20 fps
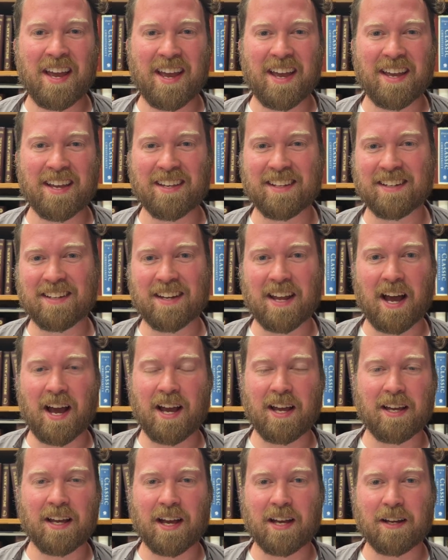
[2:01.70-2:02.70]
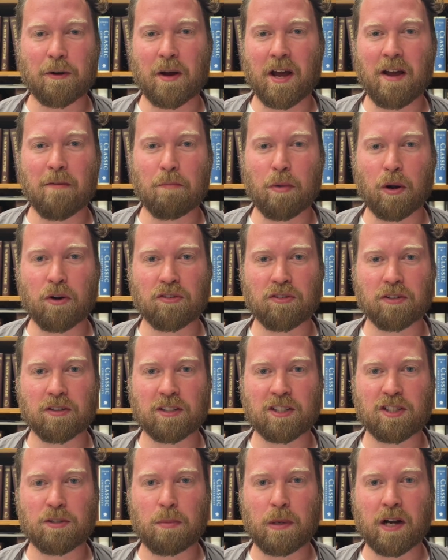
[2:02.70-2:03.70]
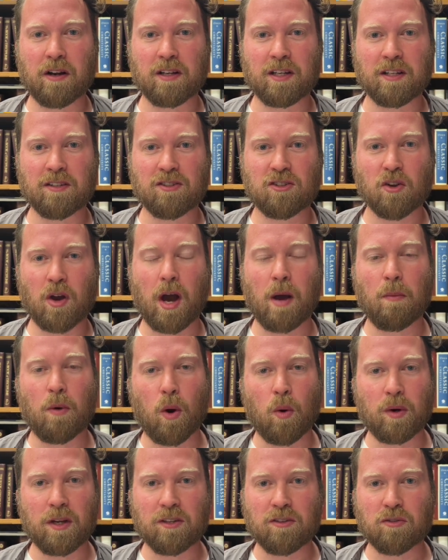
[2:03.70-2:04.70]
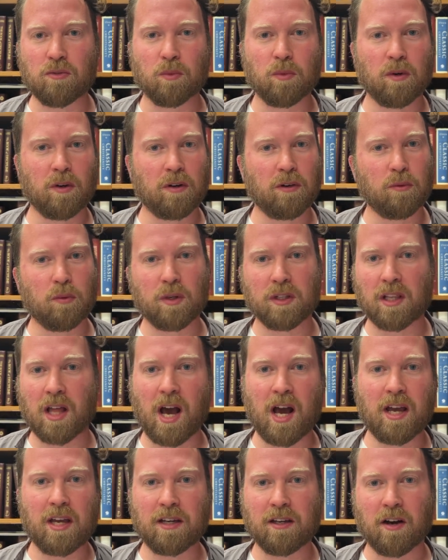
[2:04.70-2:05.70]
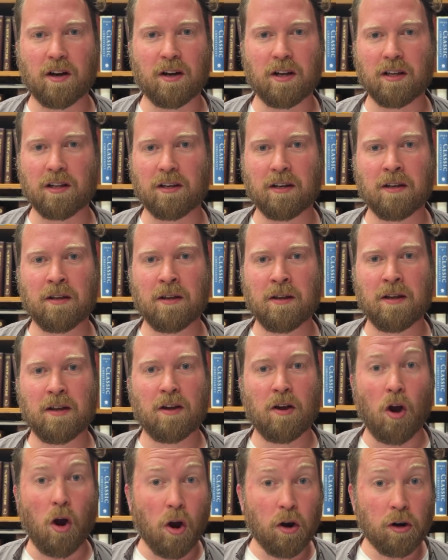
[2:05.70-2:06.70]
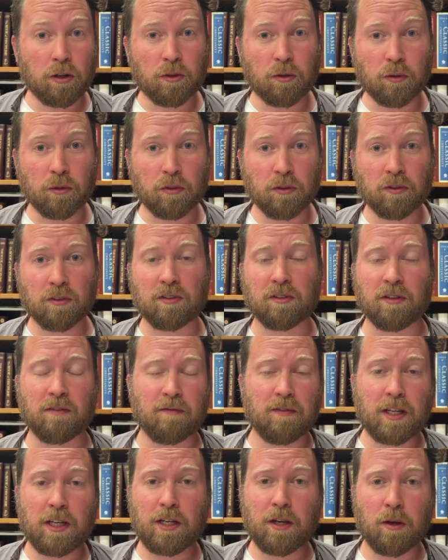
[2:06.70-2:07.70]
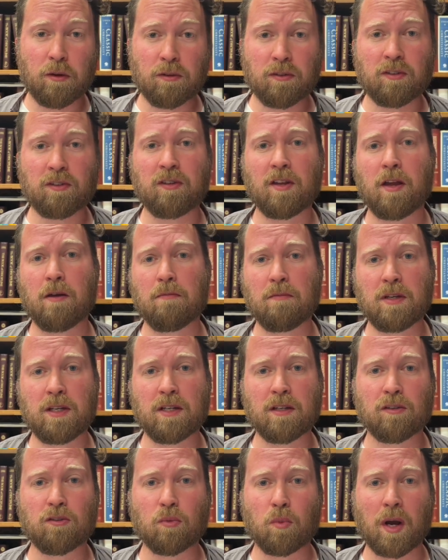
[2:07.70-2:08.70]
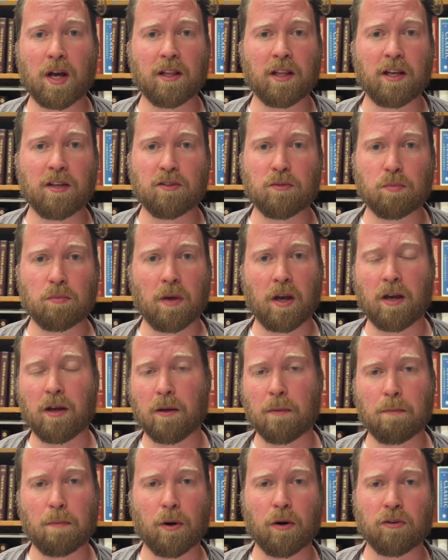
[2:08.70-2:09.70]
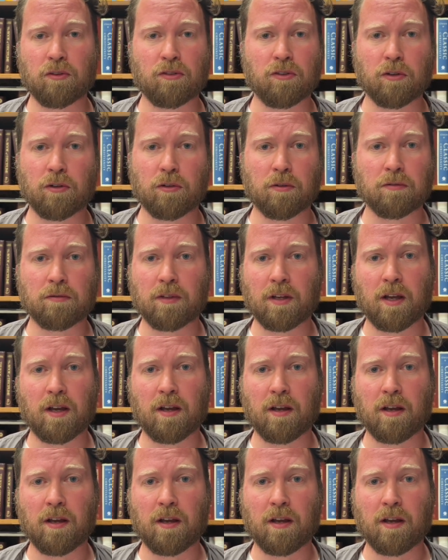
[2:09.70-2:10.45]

and I don't have personal experience. So I'm always relying on articles and videos sent me as well as personal